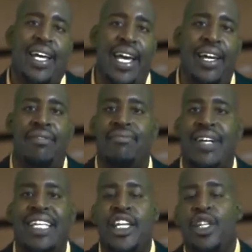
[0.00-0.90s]
hey,
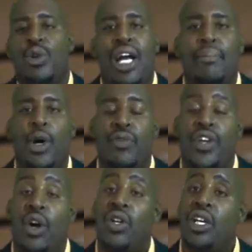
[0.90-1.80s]
I think you and I
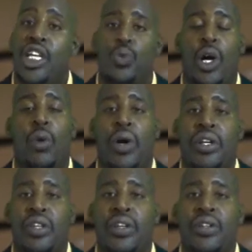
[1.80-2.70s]
both know it's well
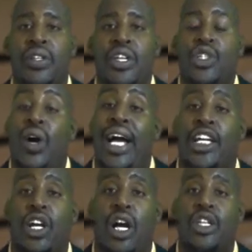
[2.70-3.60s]
worth it. So I
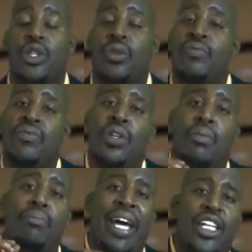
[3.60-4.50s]
encourage you,
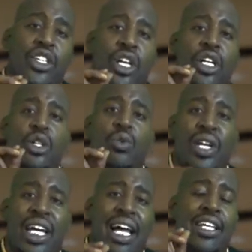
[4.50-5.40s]
make sure you
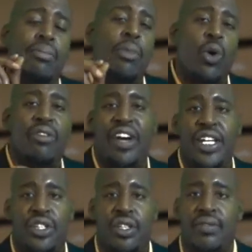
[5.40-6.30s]
realize
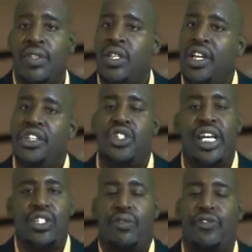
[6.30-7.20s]
motivation is
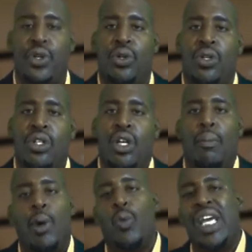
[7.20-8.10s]
just a fuel.
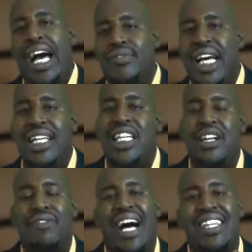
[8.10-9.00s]
But we have to
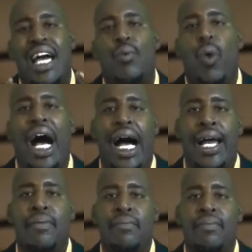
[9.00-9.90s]
identify that
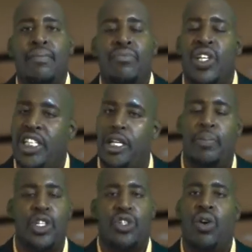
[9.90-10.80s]
why to
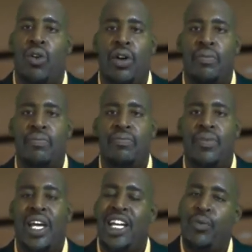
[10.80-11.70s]
keep us going.
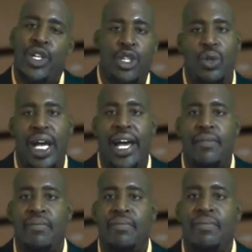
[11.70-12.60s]
And if we do that,